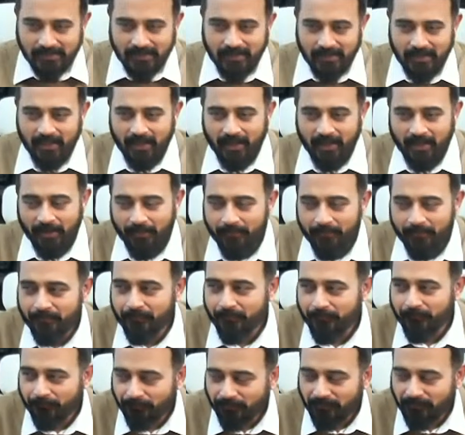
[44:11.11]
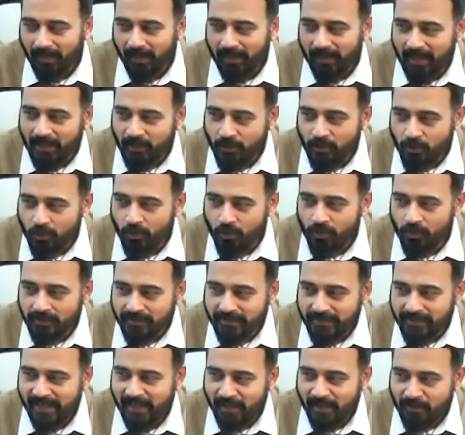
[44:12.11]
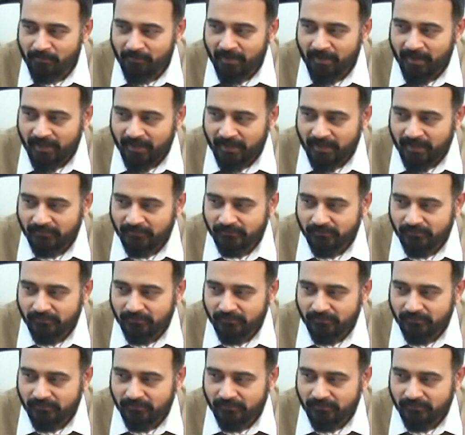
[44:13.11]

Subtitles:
And I don't take my